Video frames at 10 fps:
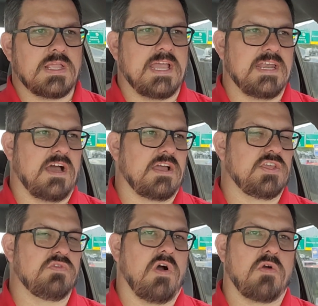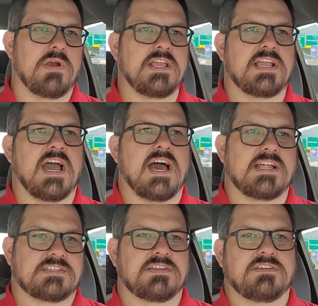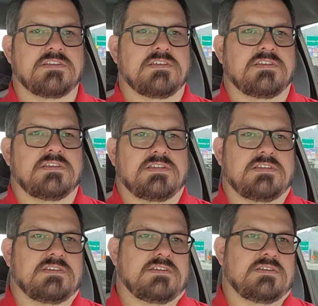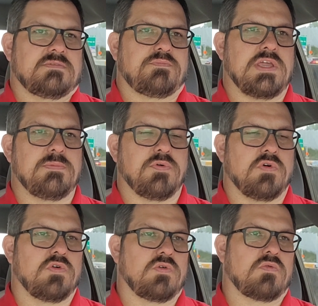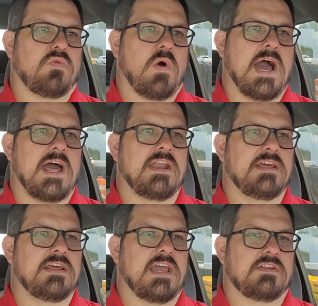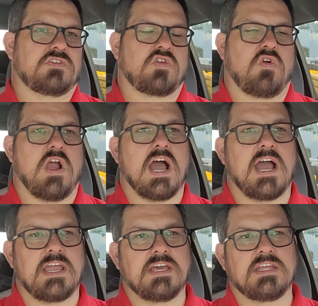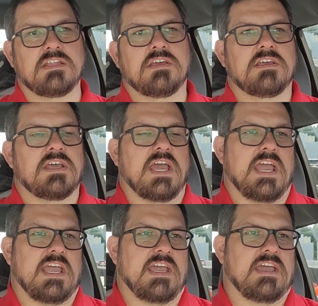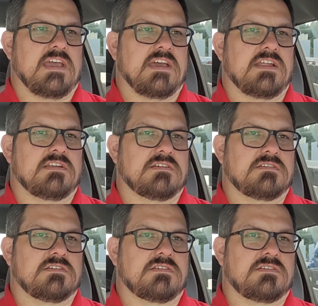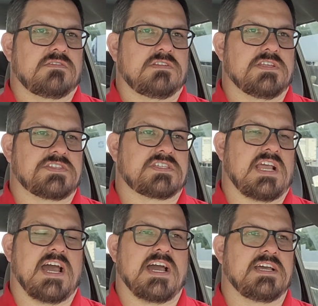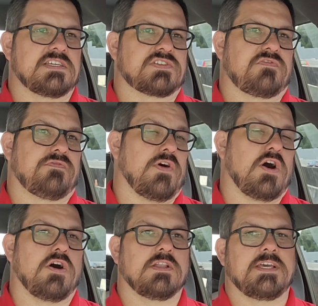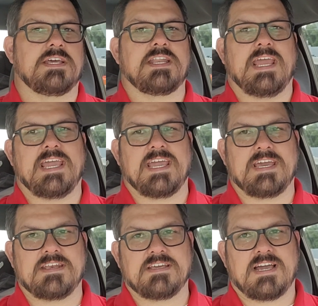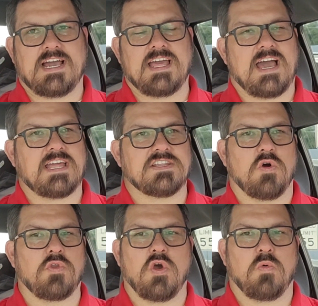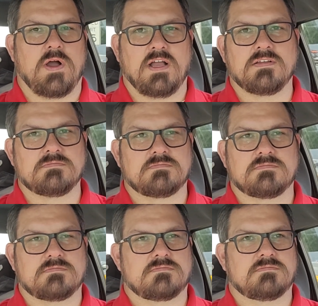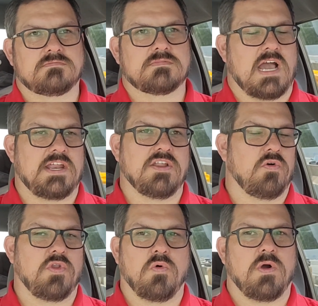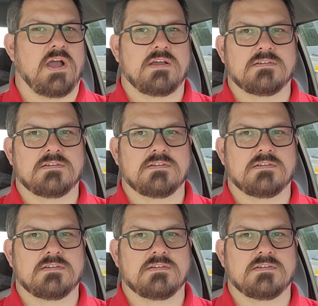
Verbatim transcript: And I, you've already got people whining and crying and the sky is falling, and I don't know why. I don't know why.